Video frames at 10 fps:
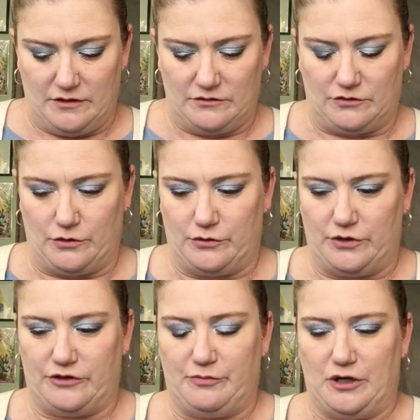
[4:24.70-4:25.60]
So
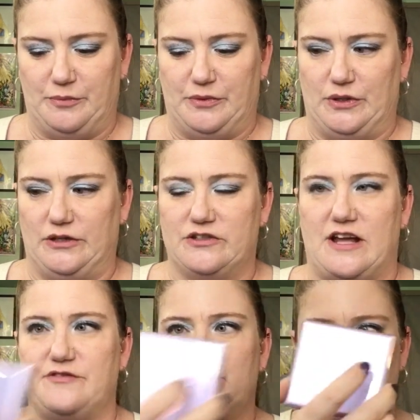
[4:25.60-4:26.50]
it's purple. Look,
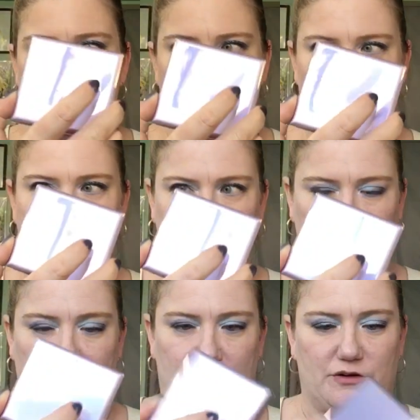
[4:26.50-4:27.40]
I've swatched this
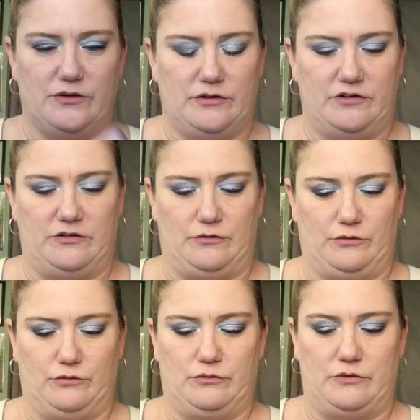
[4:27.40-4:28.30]
prior
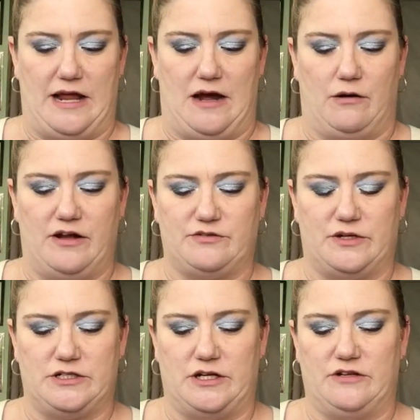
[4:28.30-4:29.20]
to now. I
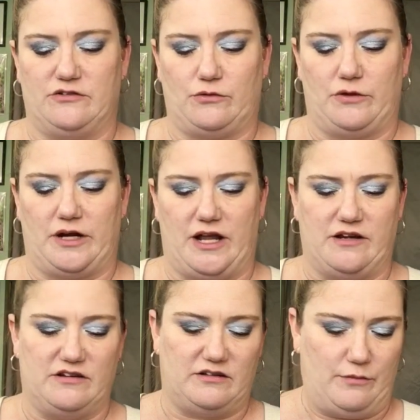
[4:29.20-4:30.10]
swatched it in store
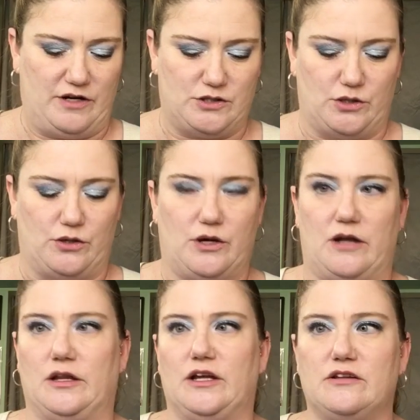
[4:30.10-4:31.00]
again just to make sure I
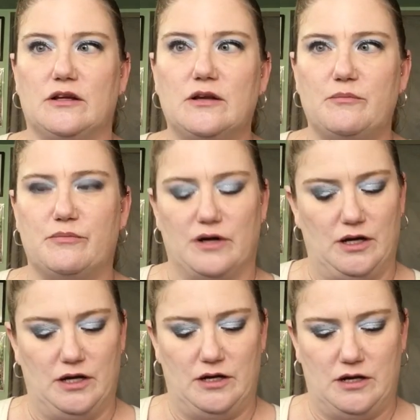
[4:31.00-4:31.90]
liked it.
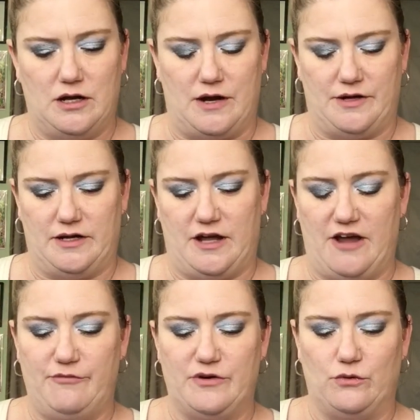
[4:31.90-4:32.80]
But I
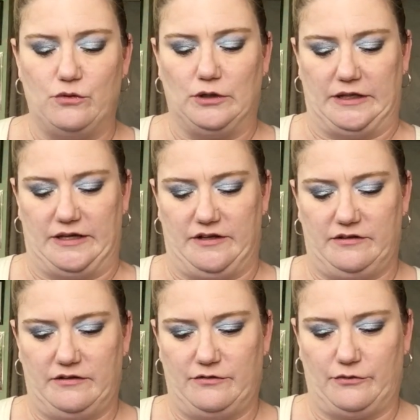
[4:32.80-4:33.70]
have been oogling
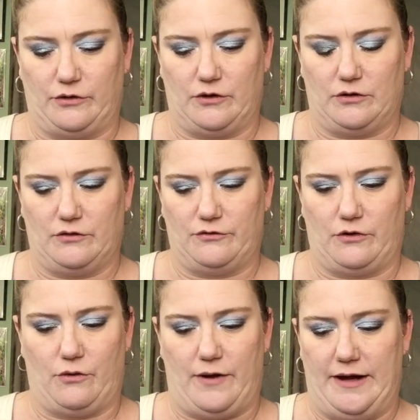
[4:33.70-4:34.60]
this for
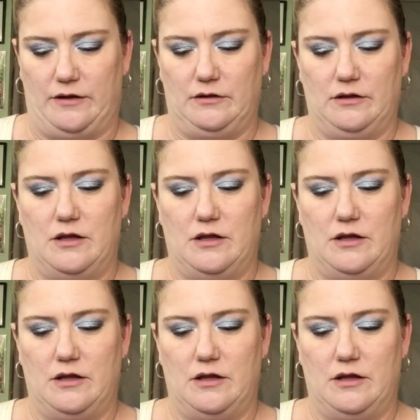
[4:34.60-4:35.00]
a while.